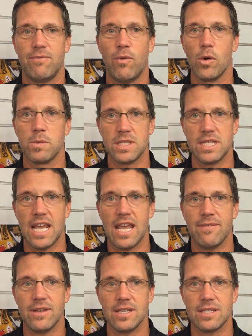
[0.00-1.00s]
Forbes and
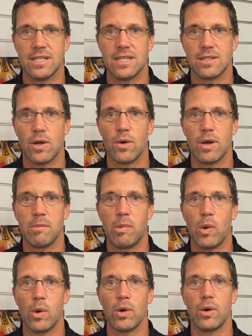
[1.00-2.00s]
Davies is our
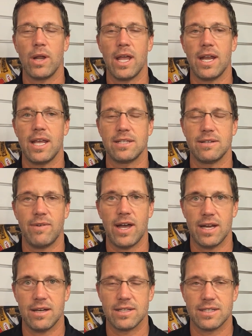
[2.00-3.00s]
importer and has
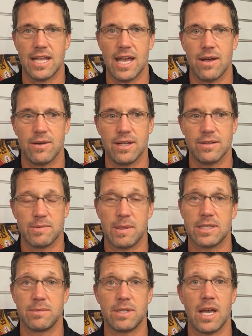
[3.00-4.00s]
invited us down and
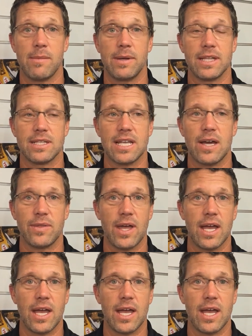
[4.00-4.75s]
spent some time on the South